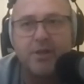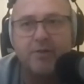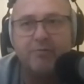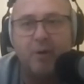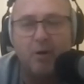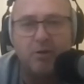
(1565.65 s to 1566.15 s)

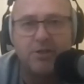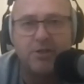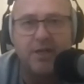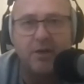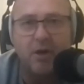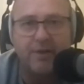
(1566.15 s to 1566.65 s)
of
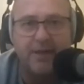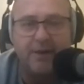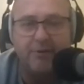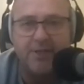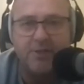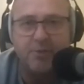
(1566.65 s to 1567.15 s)
boxing like
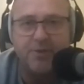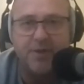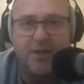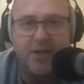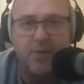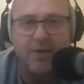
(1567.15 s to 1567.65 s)
there is with
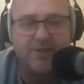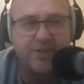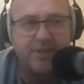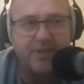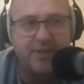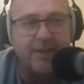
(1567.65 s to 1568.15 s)
the
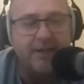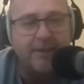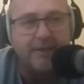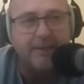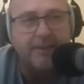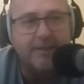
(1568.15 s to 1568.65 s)
UFC.
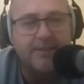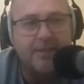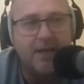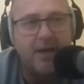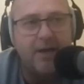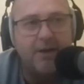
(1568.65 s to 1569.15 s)

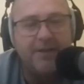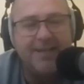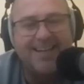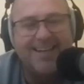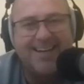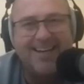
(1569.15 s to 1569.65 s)
So you
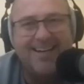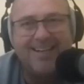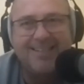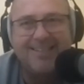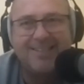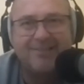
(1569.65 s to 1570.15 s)

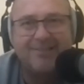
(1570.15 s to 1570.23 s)
can't